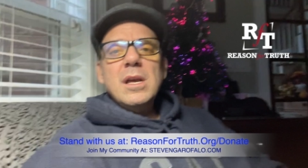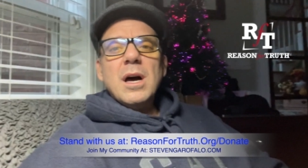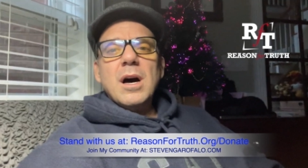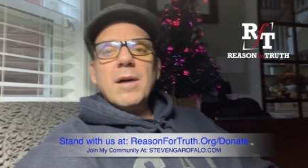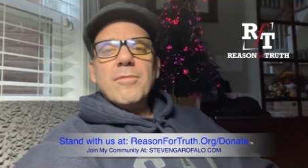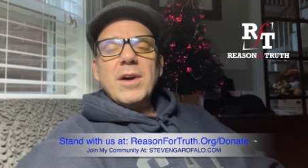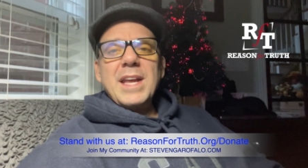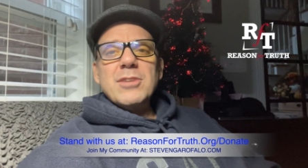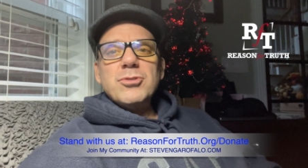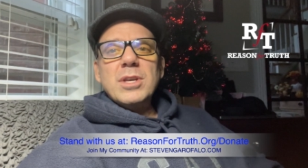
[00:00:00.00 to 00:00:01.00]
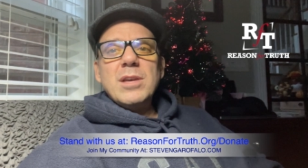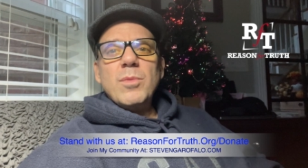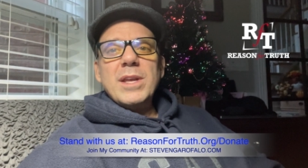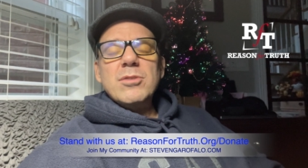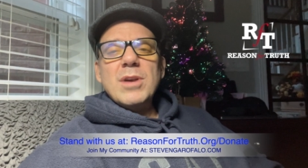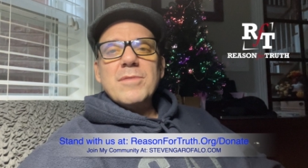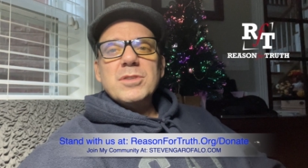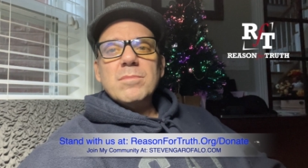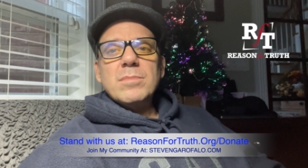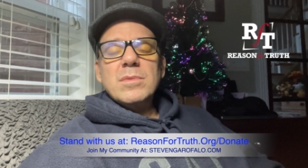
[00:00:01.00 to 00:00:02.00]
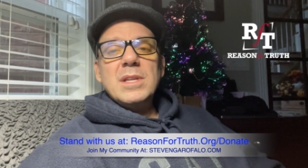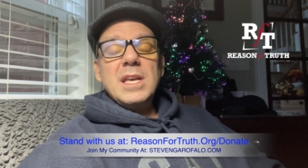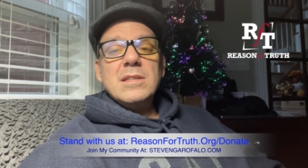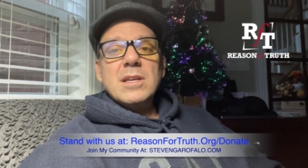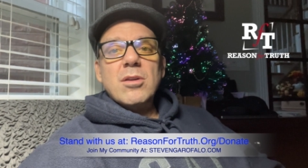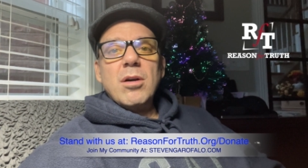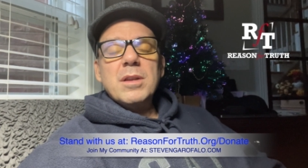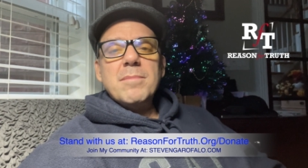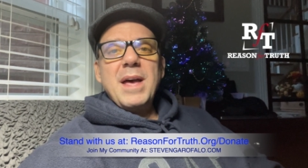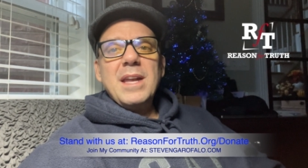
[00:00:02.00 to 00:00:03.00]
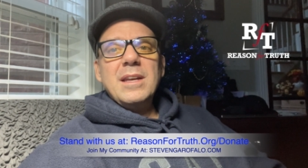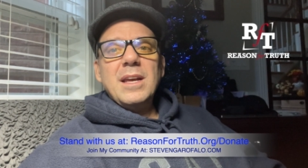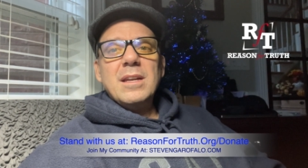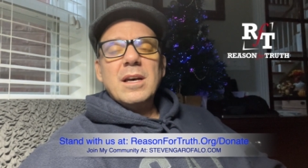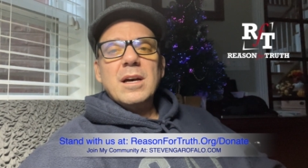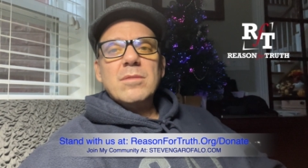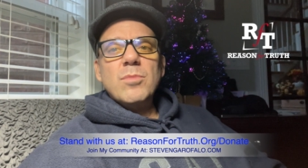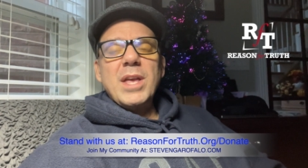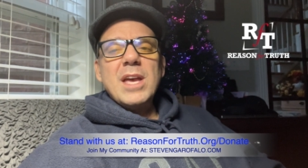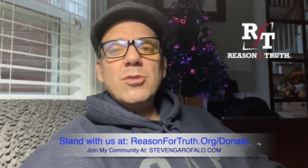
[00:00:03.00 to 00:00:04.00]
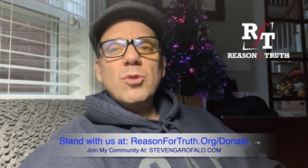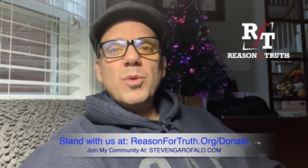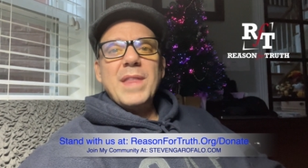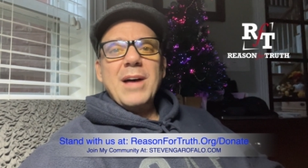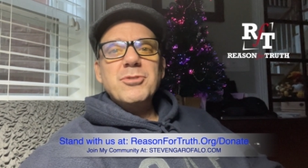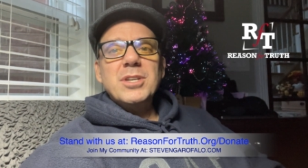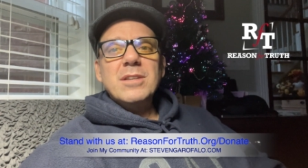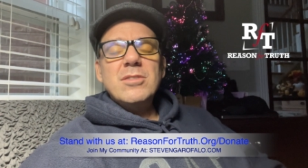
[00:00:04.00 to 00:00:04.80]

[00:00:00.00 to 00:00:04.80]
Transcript: Um, financially, we do have some needs that are unmet, and uh, we can't do it without you.